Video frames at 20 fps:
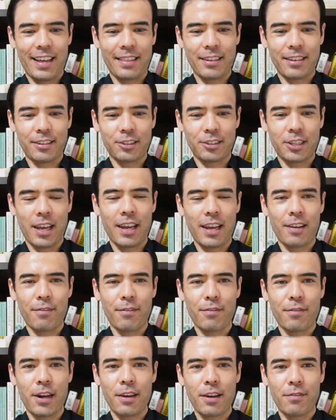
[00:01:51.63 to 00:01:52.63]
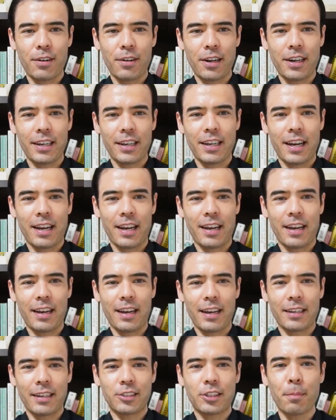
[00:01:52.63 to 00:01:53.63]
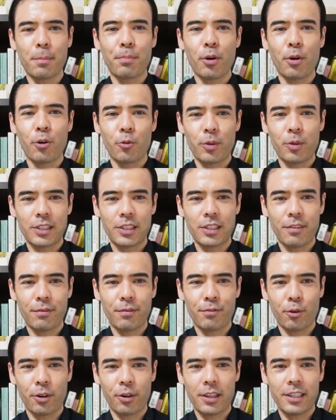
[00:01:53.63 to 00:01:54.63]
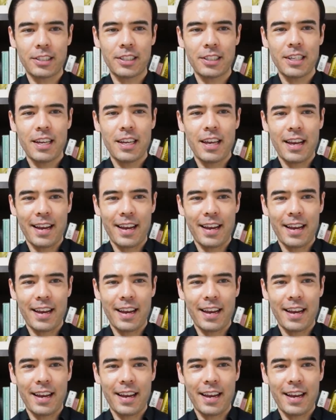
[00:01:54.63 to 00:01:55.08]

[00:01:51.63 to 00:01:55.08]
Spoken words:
There's a very simple reason for this.